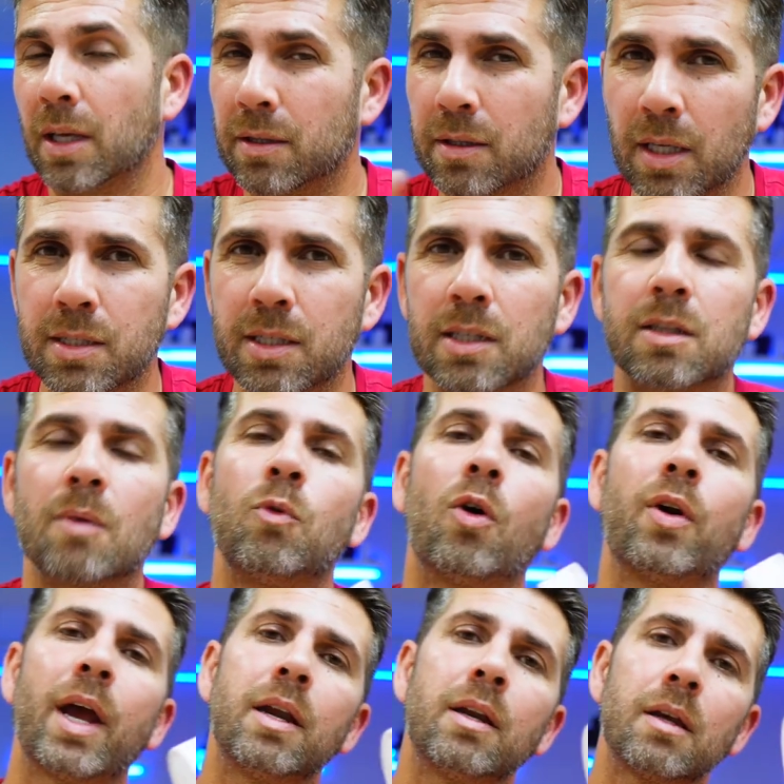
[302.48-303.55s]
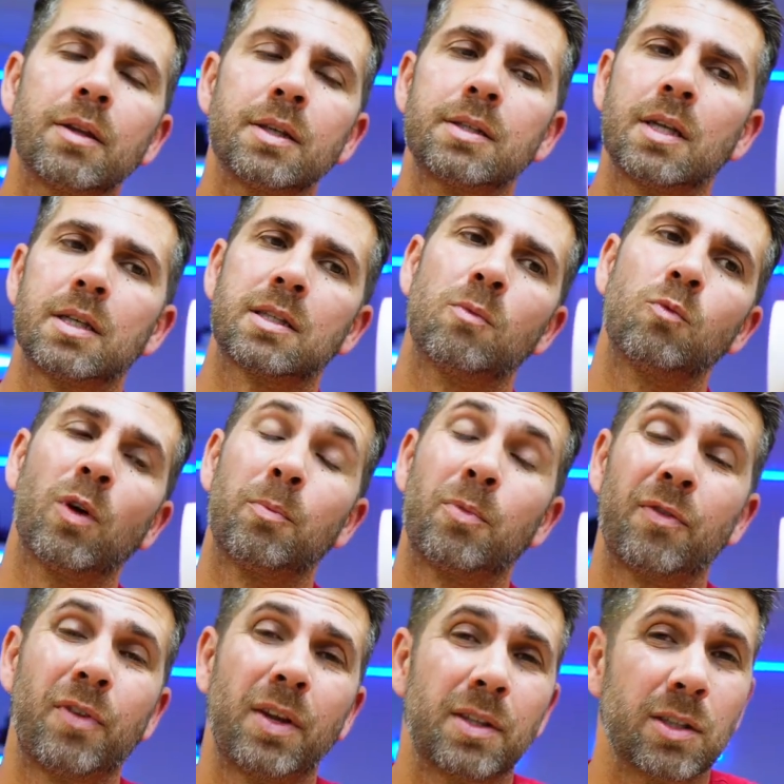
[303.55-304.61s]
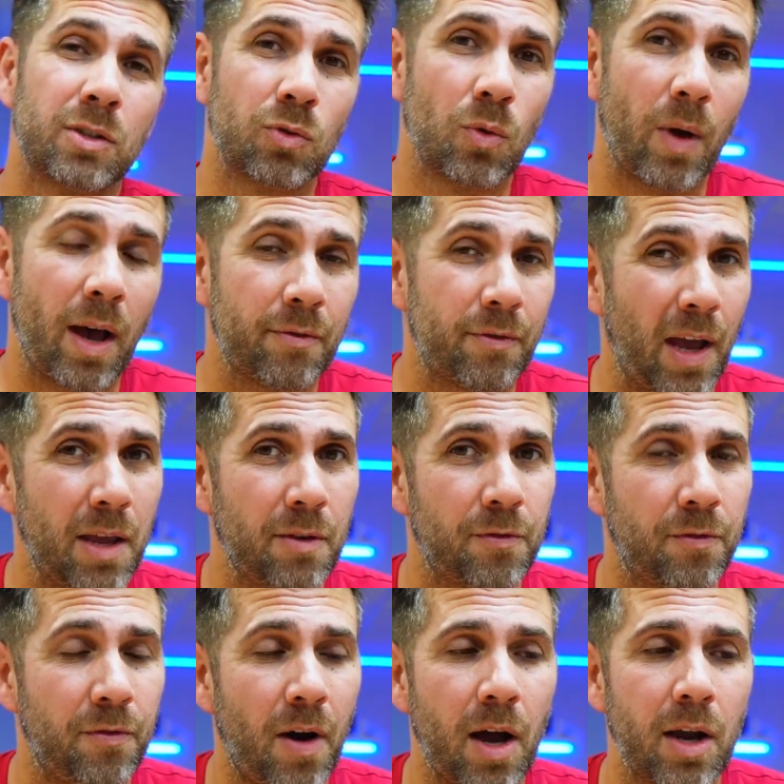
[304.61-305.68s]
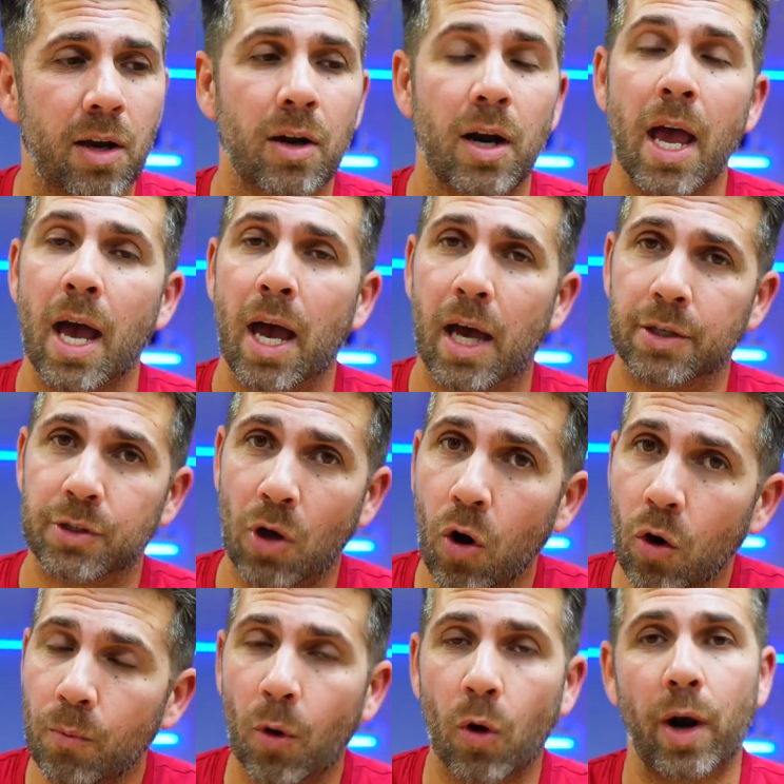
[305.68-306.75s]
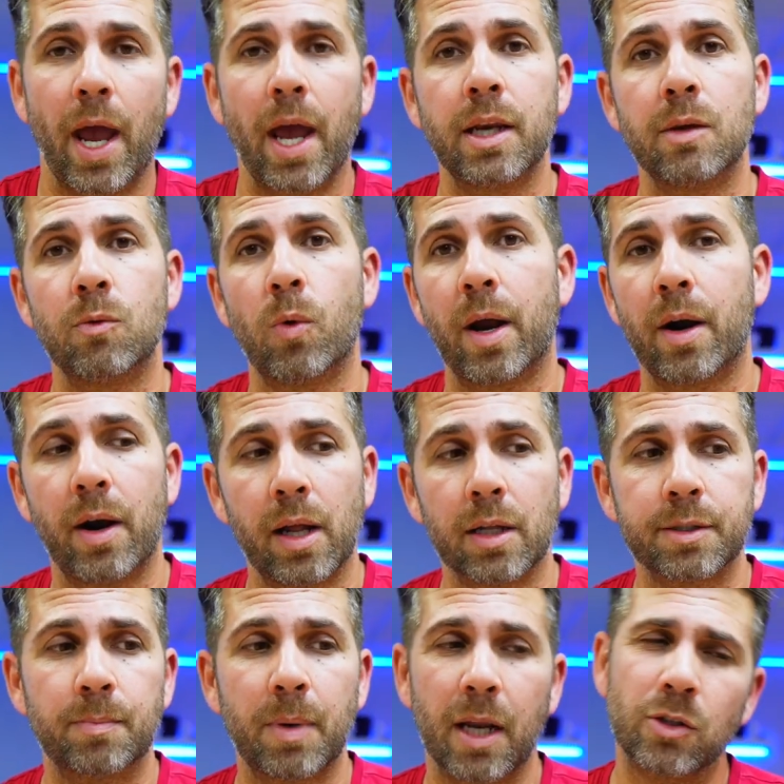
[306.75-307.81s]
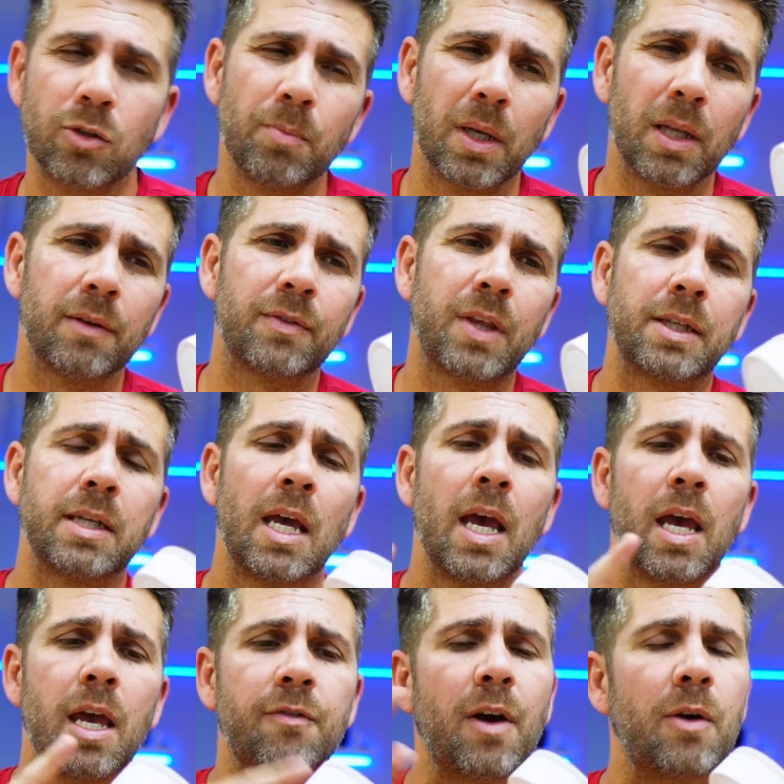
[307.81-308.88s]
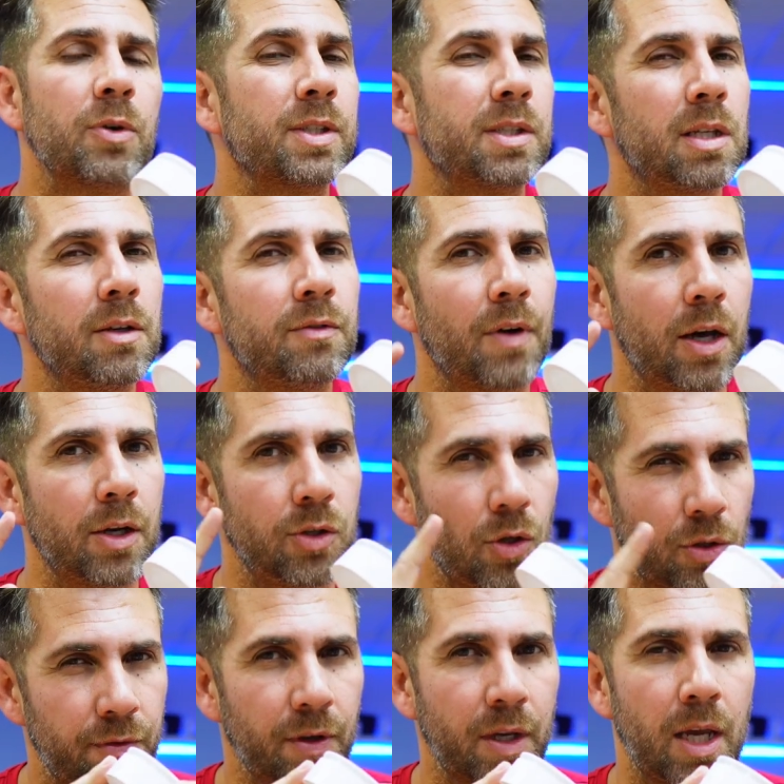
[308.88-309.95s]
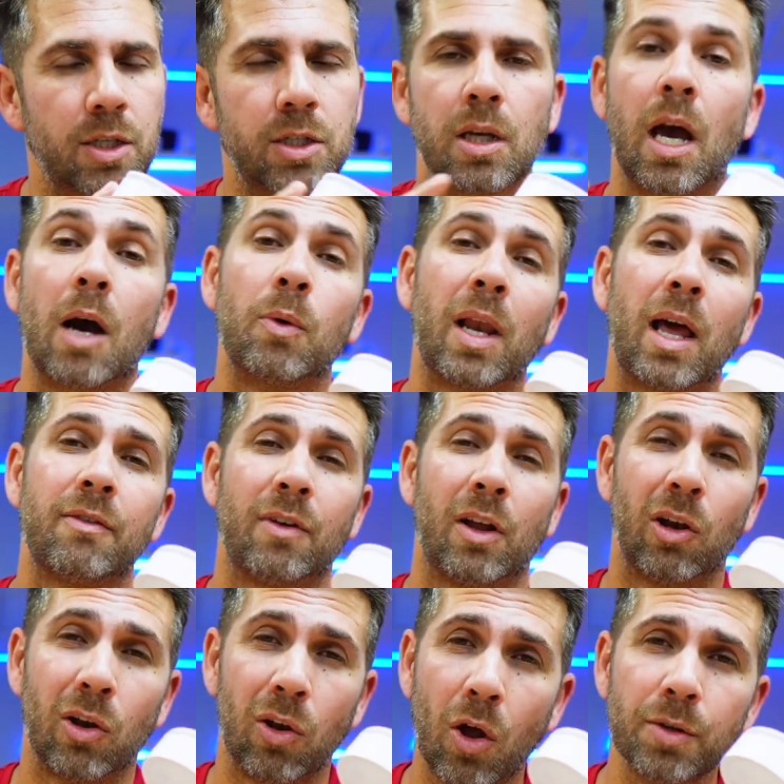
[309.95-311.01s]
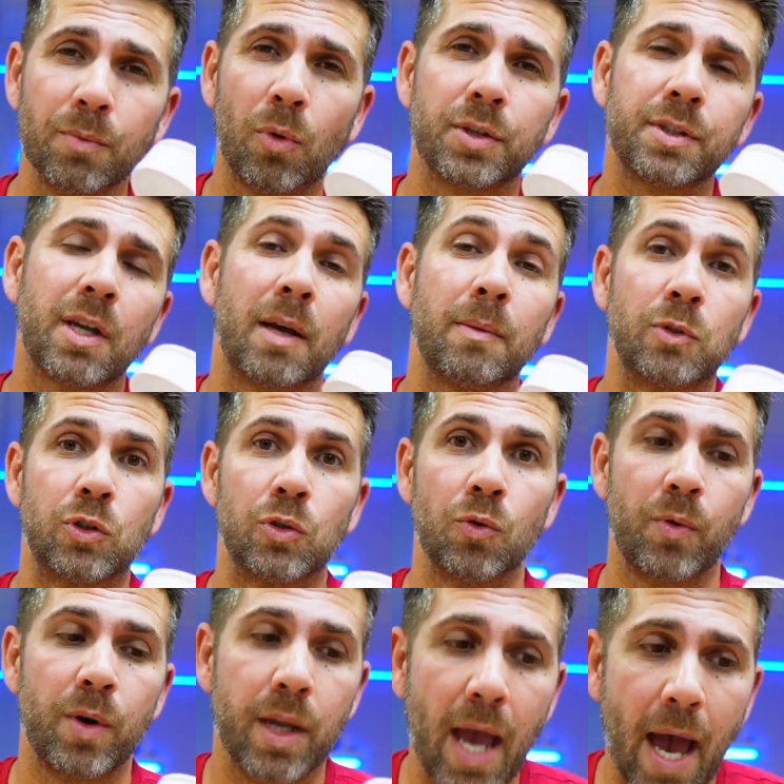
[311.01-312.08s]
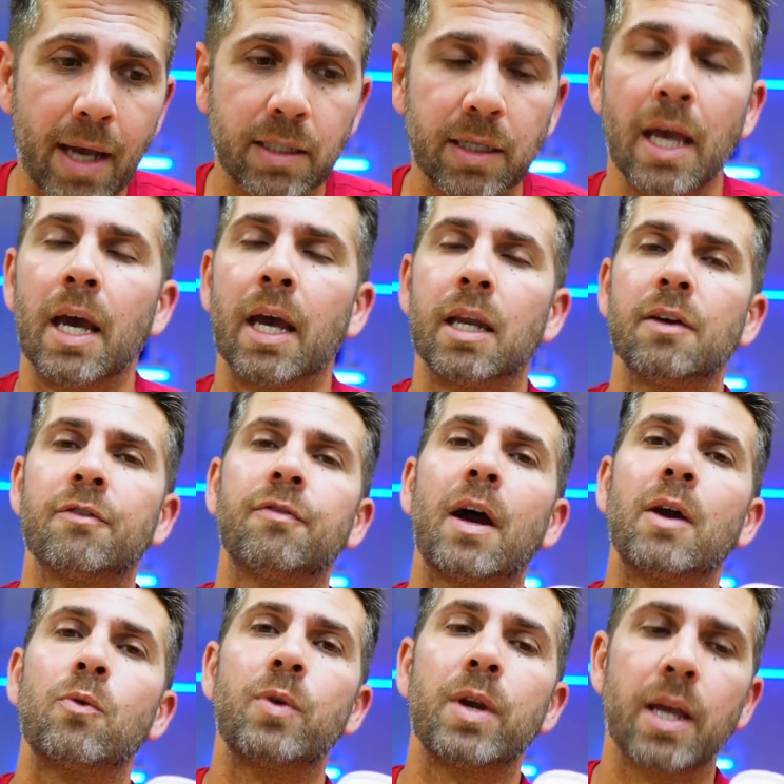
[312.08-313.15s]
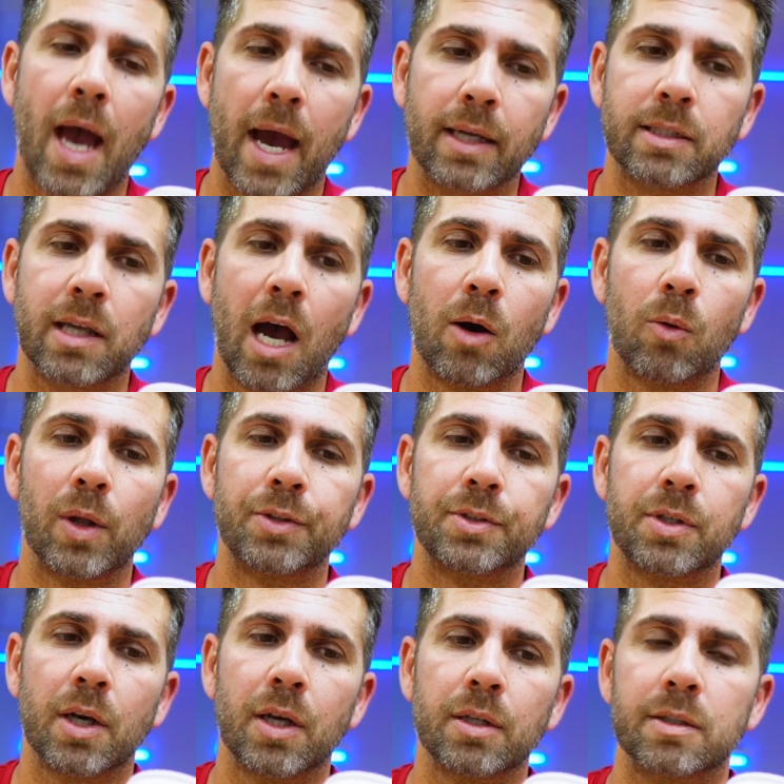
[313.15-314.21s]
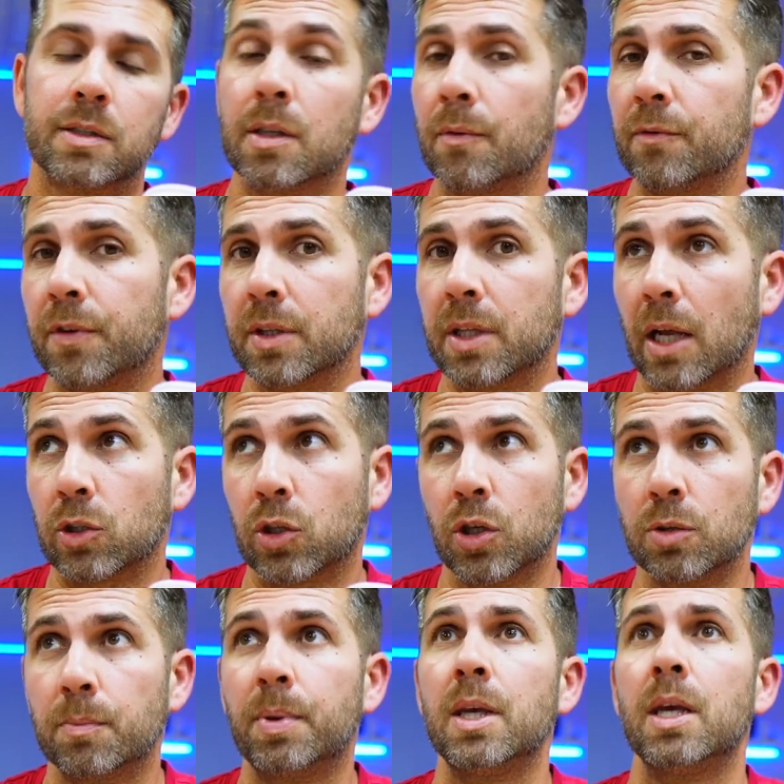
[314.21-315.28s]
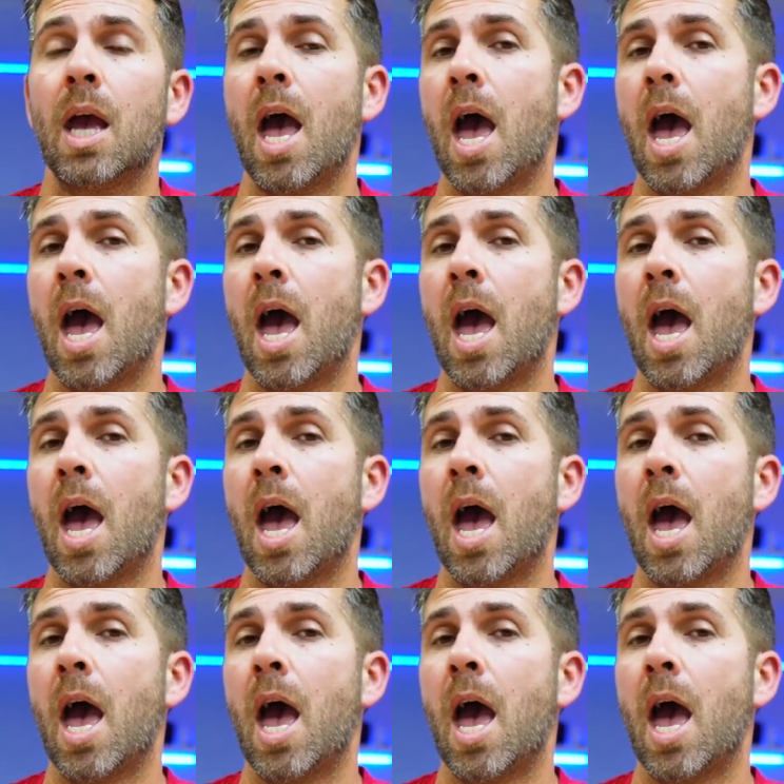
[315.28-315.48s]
that this system or any other system will prevent us to have a fire at home or anywhere else, but I do believe that if I receive a notification, I will have a lot more time to react, and if I react, I will turn something that could be